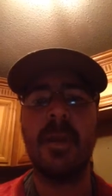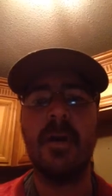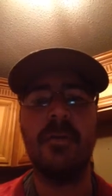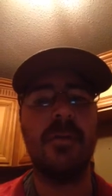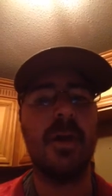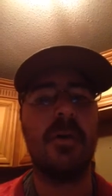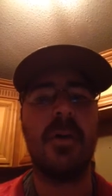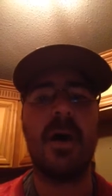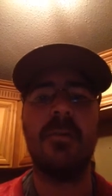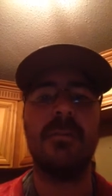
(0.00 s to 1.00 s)
hopefully I'll,
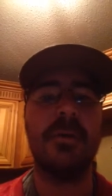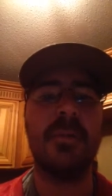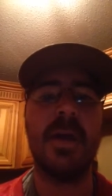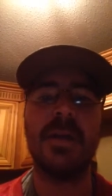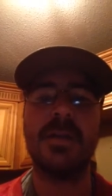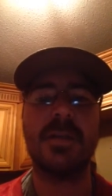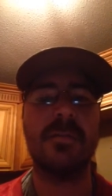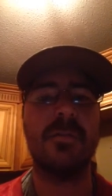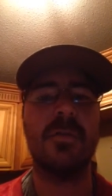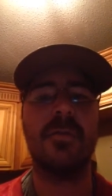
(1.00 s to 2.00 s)
I'll, be making
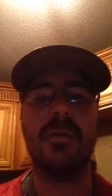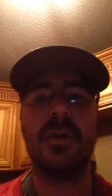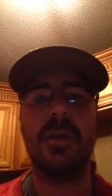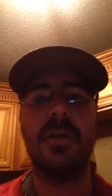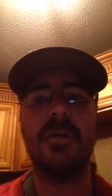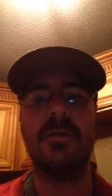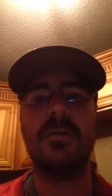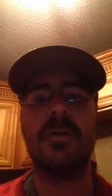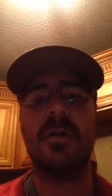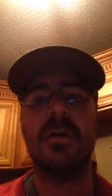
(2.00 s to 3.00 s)
some more
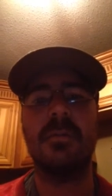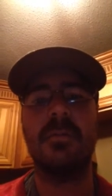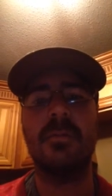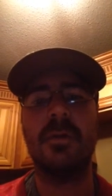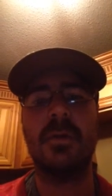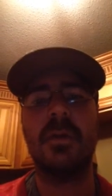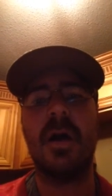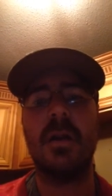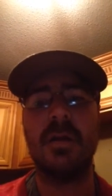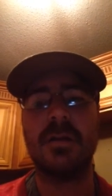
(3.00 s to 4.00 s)
videos um, with a
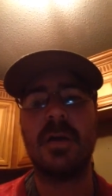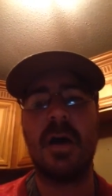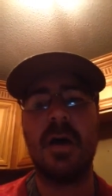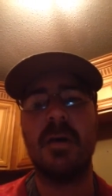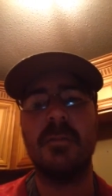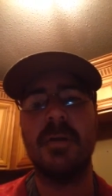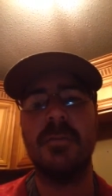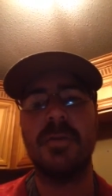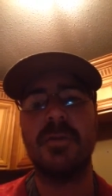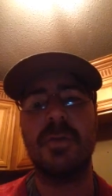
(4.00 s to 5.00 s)
lot less time in
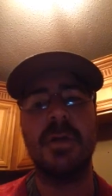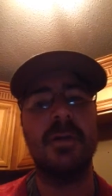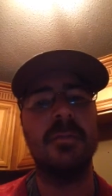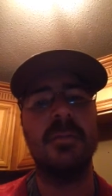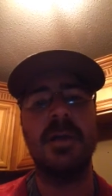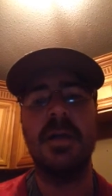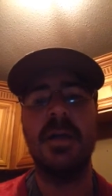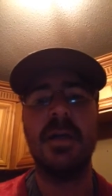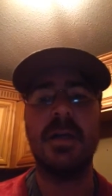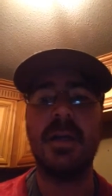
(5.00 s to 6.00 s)
between them
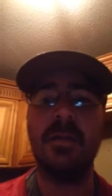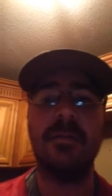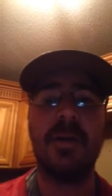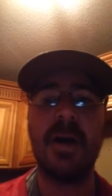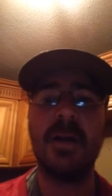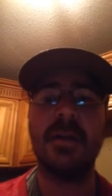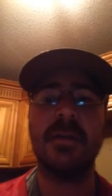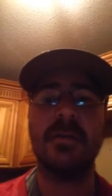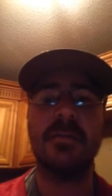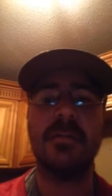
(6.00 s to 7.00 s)
and keep
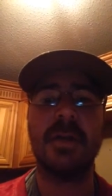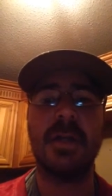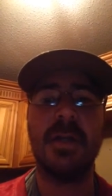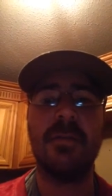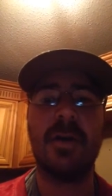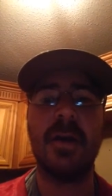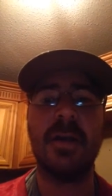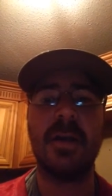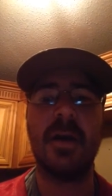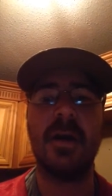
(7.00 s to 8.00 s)
fighting. And keep
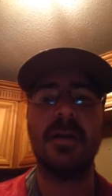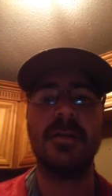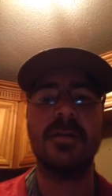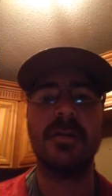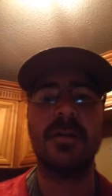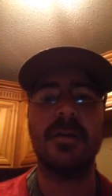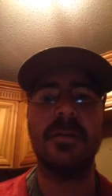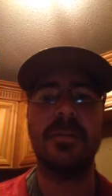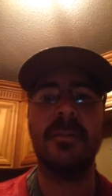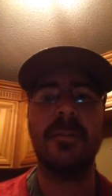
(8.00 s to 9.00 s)
fighting, guys.
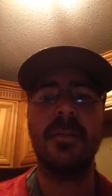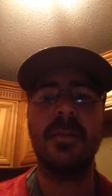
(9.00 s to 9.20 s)
Um,